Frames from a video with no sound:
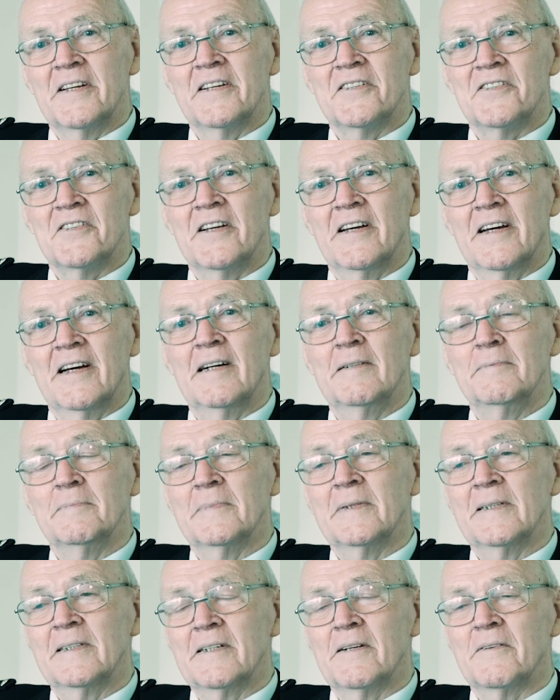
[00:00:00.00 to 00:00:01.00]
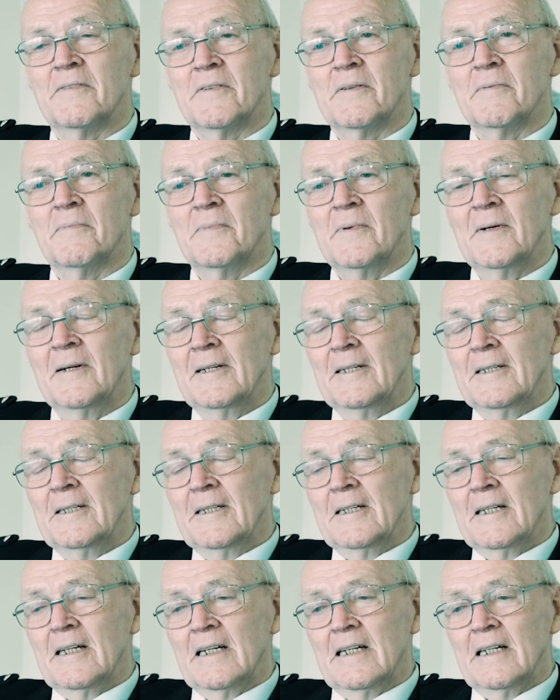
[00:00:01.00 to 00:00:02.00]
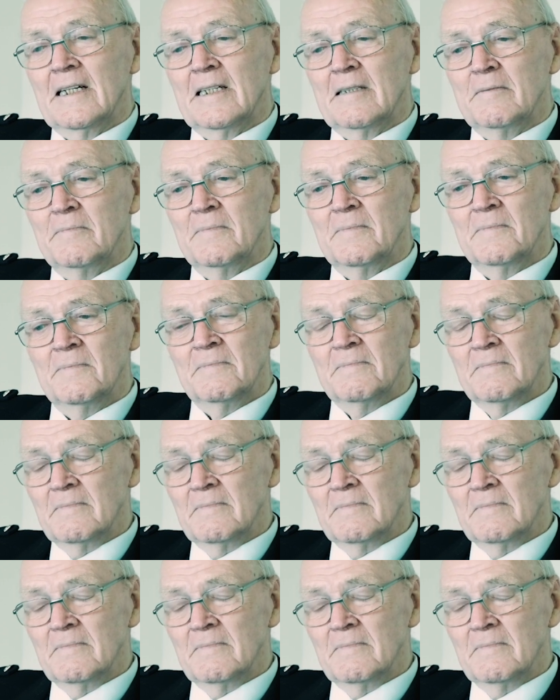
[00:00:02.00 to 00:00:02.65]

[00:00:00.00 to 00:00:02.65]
DCM.